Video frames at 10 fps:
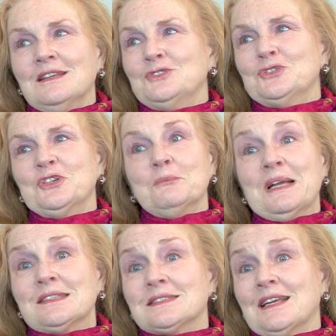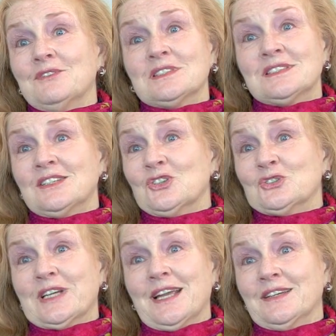Do your best every single
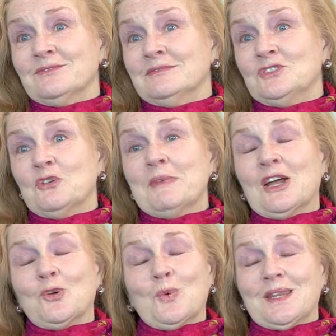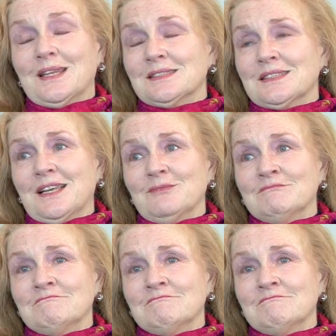day, no matter what they say.